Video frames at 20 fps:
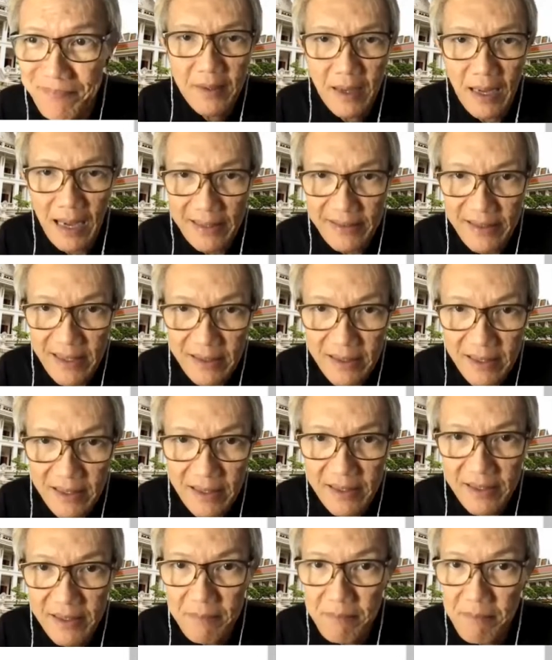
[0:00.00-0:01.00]
I think
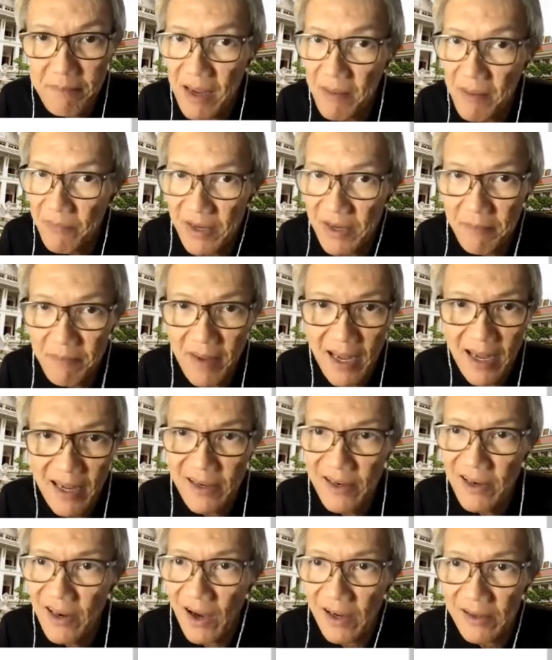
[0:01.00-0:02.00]
the memory may
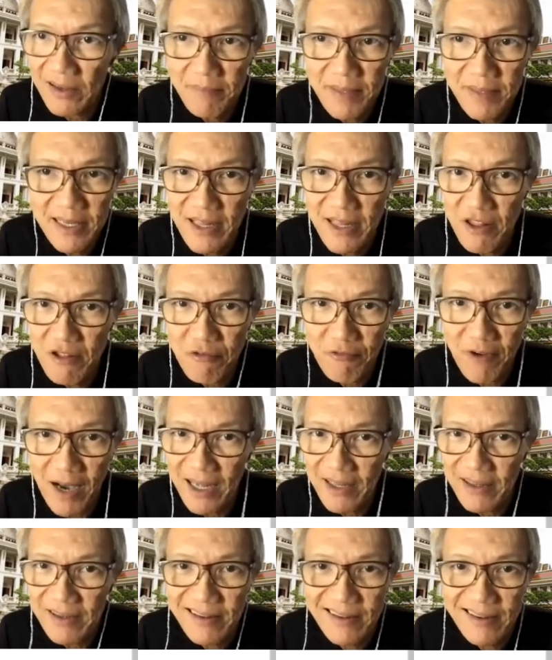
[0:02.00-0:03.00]
not be this
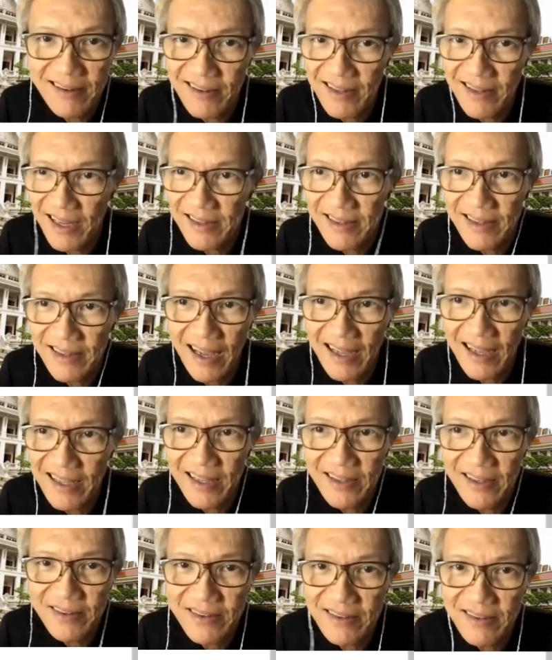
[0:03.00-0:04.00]
fast. I
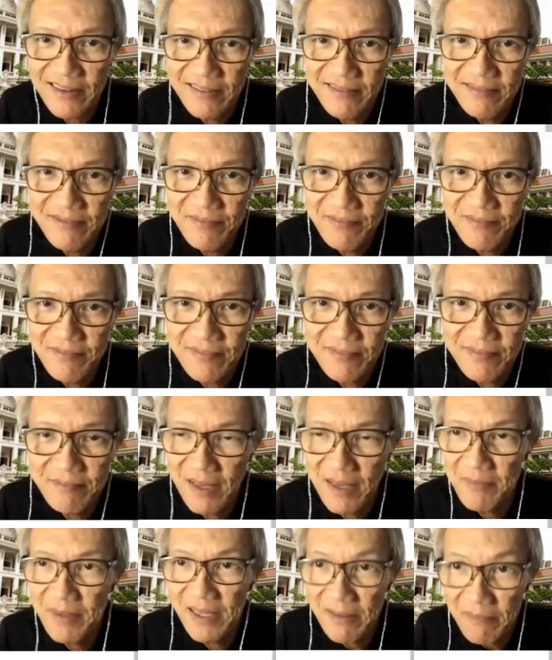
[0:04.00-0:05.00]
guess
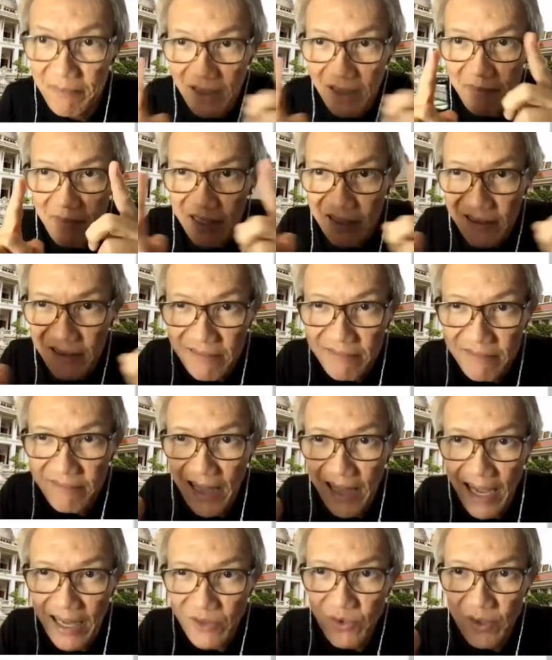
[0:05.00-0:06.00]
maybe
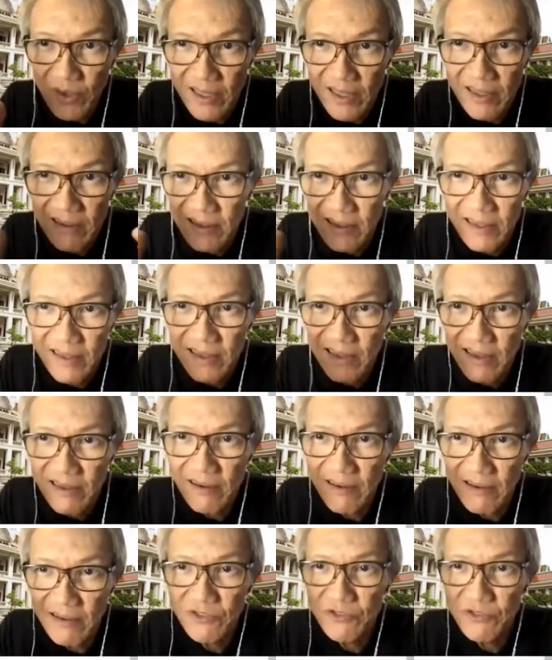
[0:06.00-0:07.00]
actually
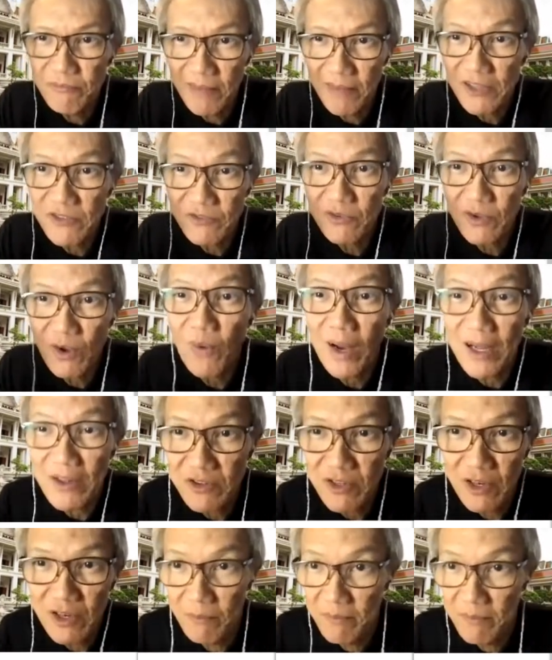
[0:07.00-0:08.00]
quite
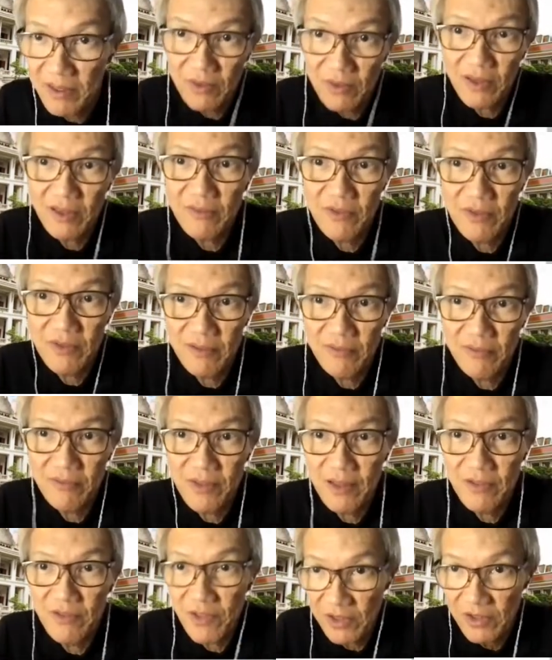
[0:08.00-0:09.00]
slow because it's
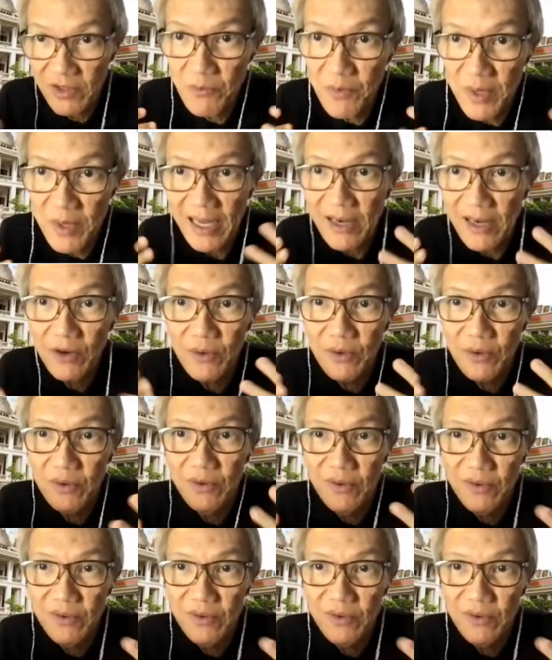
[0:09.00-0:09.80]
nothing we can do.